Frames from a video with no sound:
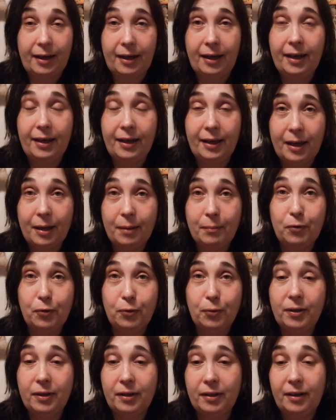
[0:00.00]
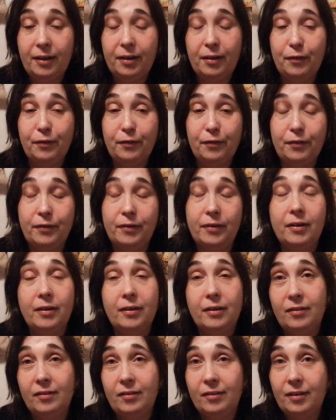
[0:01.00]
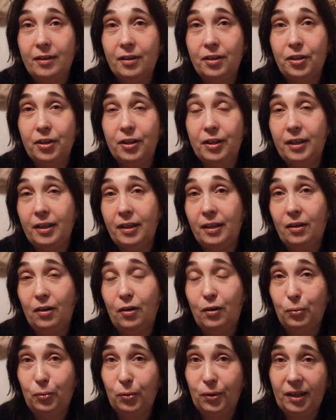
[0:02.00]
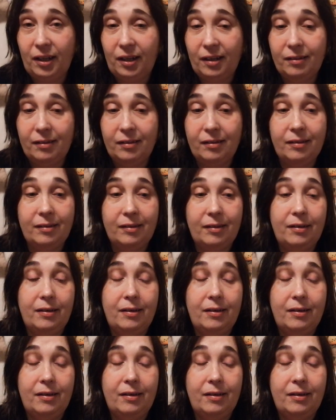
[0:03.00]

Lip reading: I am doing a lot of stitching on weekends.